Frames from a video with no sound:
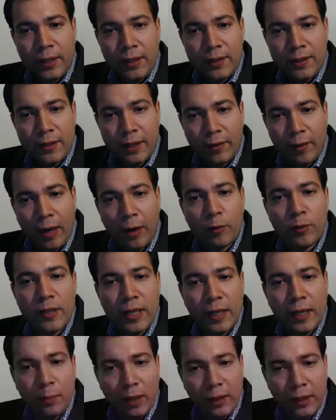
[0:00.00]

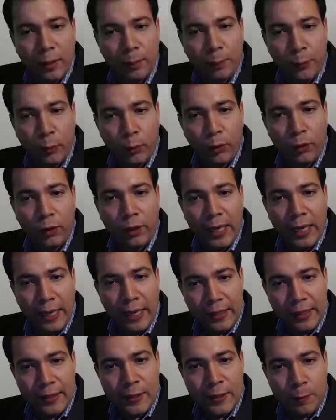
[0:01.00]
surrounding Manipur
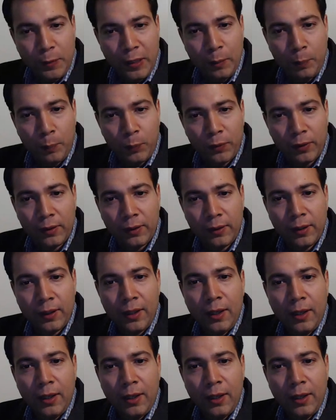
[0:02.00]
and its people,